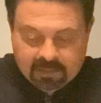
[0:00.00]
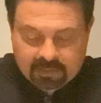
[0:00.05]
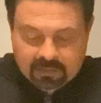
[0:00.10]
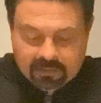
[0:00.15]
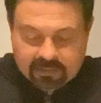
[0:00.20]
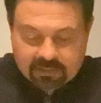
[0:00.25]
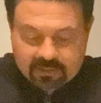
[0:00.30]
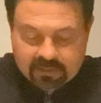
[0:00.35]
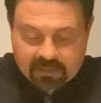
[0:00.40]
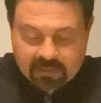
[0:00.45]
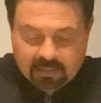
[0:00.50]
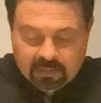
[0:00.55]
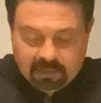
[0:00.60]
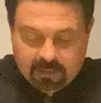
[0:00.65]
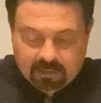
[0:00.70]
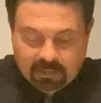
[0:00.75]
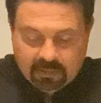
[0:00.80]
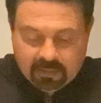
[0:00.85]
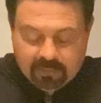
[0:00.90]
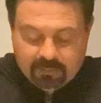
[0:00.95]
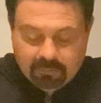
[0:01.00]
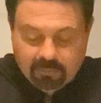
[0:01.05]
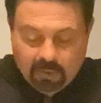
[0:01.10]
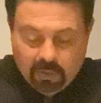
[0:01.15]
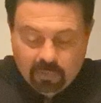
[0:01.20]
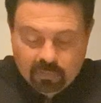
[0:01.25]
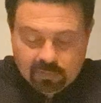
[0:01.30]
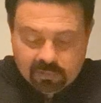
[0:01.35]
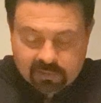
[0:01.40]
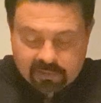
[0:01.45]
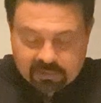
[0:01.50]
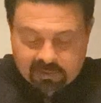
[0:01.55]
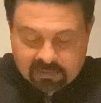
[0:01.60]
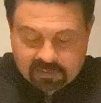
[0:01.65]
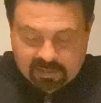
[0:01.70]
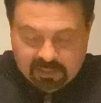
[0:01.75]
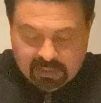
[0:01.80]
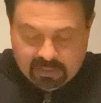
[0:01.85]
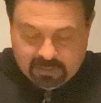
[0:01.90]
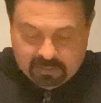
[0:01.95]
sit in Moses'
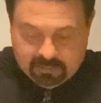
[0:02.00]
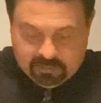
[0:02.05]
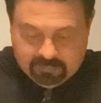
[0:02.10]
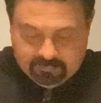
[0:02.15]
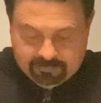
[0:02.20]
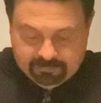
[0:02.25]
seat.